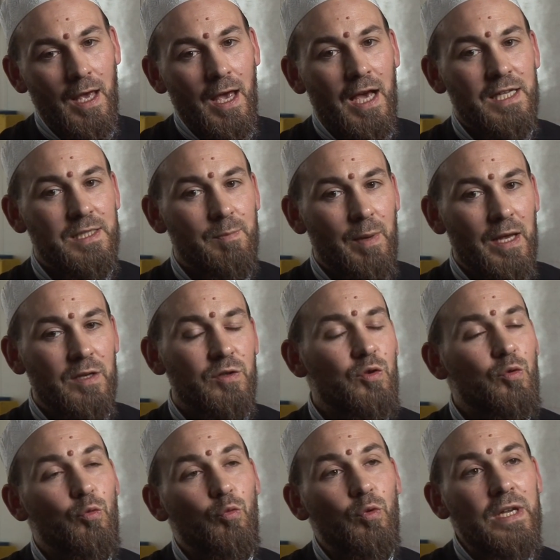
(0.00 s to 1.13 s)
has been
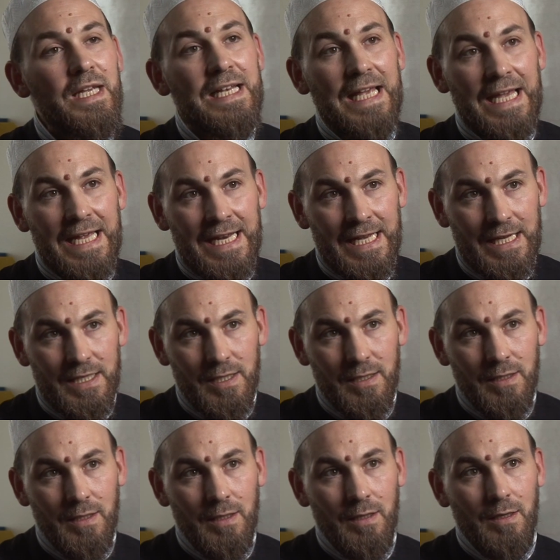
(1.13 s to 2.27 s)
to read in it
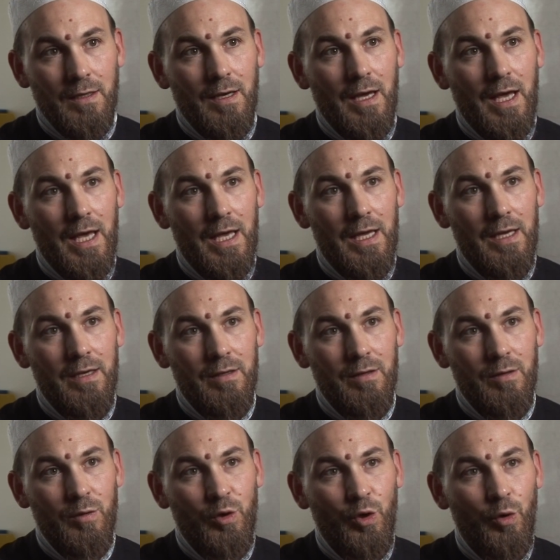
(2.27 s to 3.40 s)
a
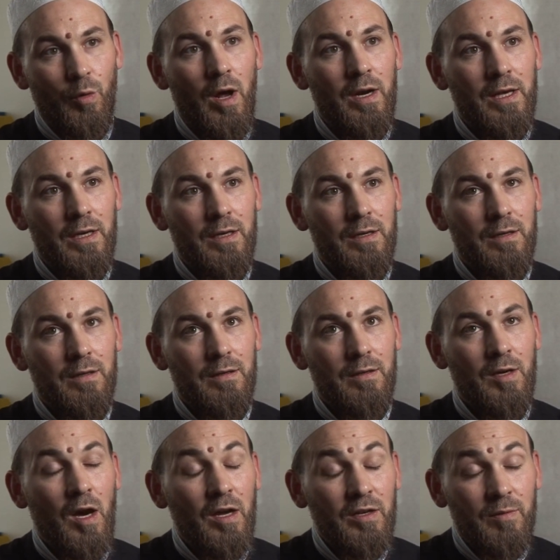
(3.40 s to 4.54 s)
Quranic
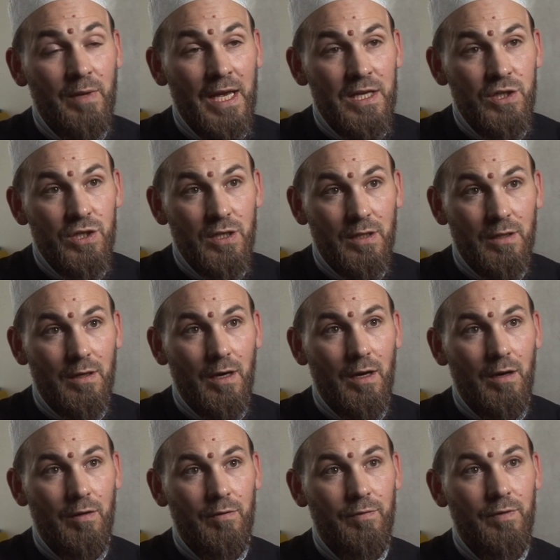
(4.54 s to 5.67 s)
condemnation
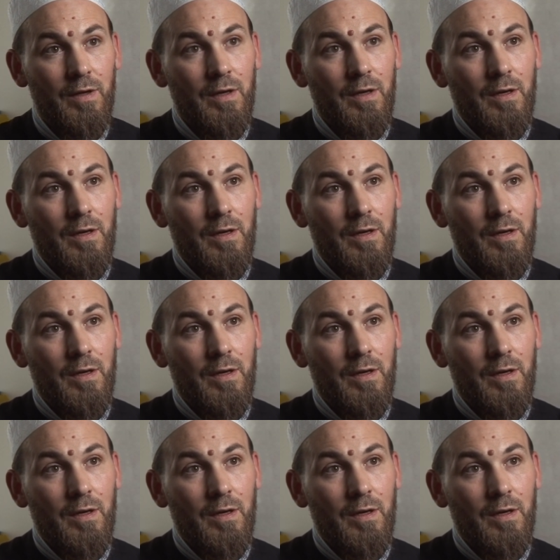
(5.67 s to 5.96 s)
of